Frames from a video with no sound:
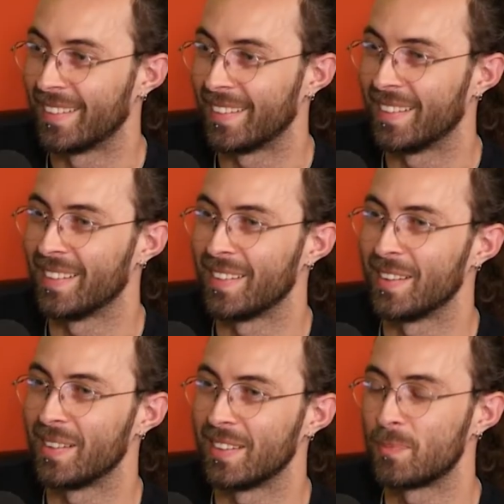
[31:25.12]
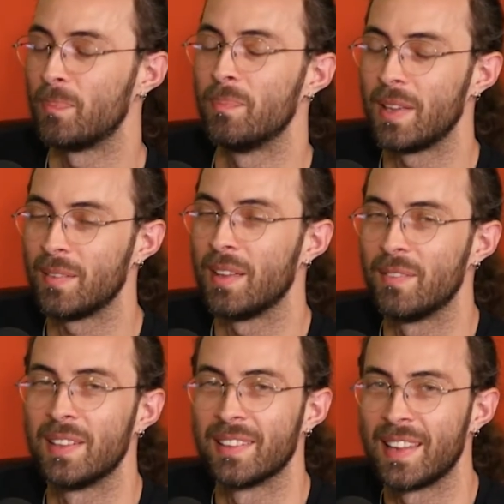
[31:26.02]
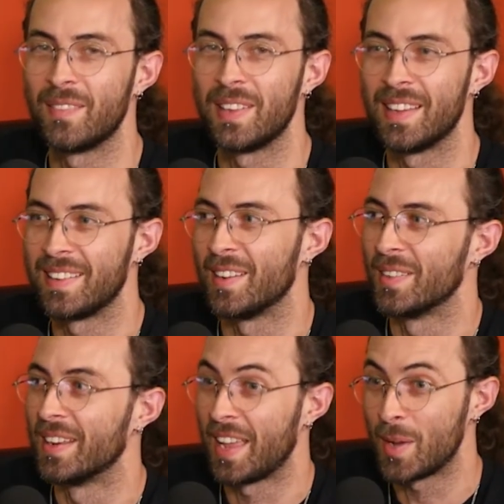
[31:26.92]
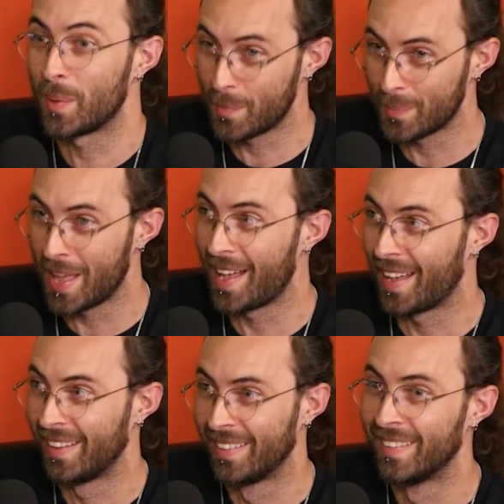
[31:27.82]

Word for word: uh if, if it's a safety issue then hey blah blah blah hey